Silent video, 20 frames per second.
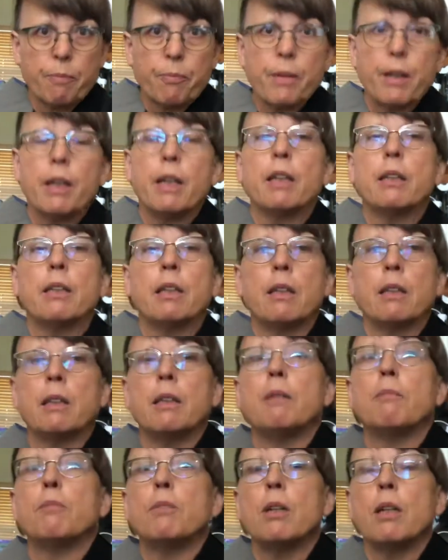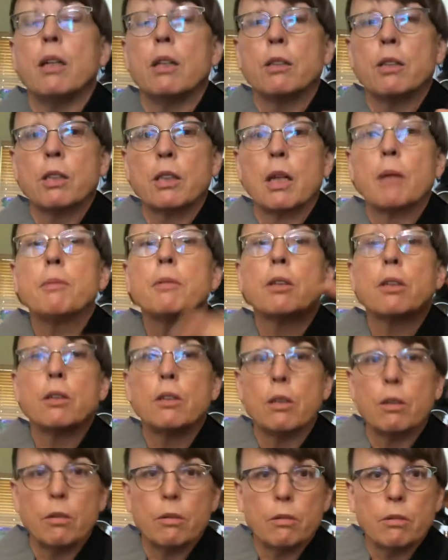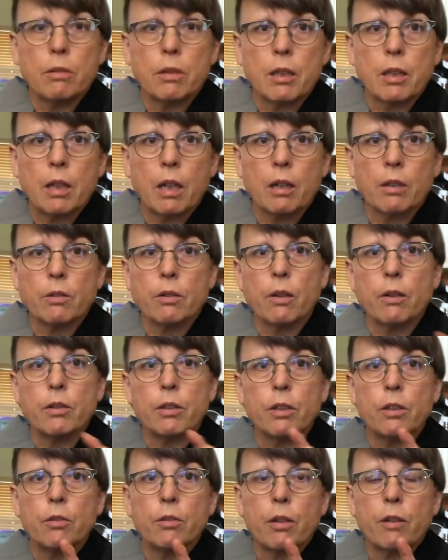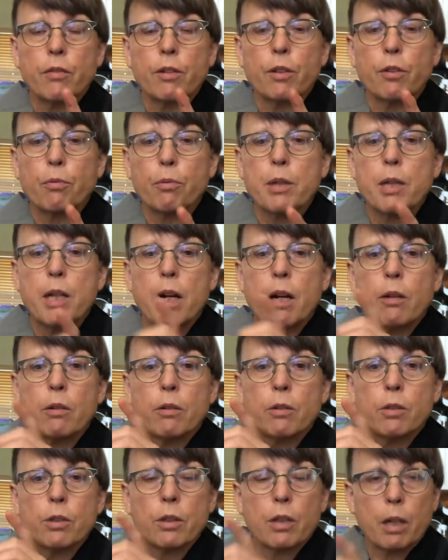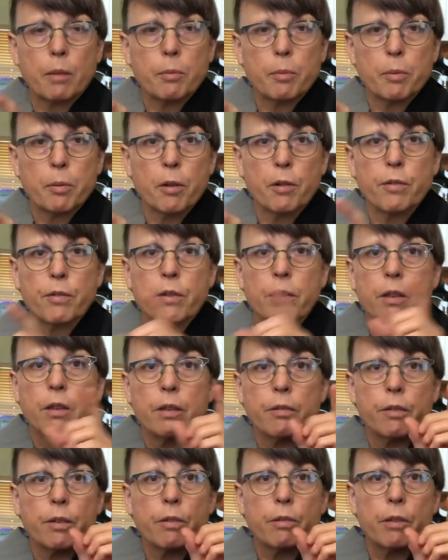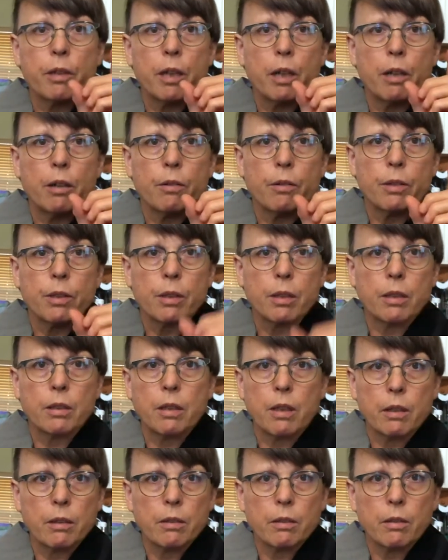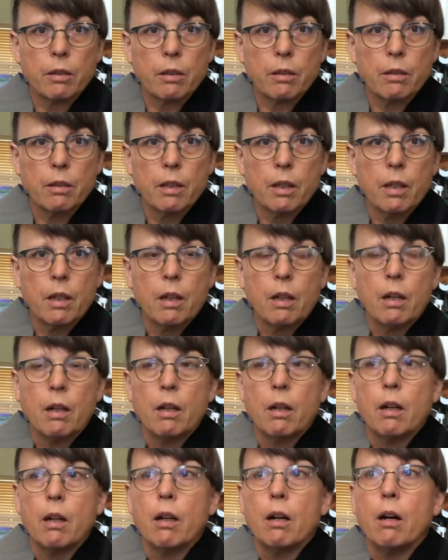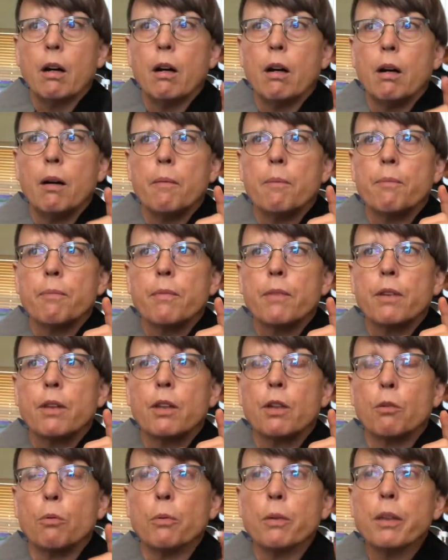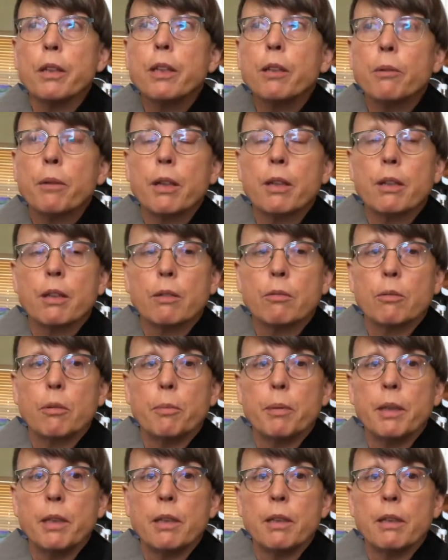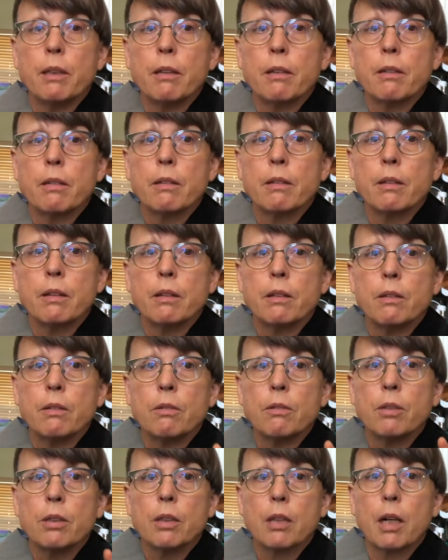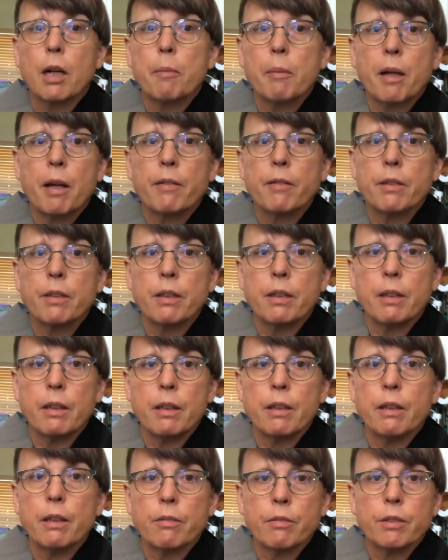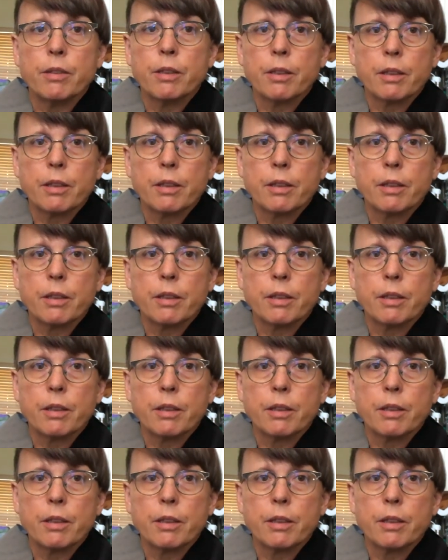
And then and substitute the Tylenol, and then you're every 3 hours ibuprofen, every 3 hours the Tylenol. The really great thing will be you stop having to eat every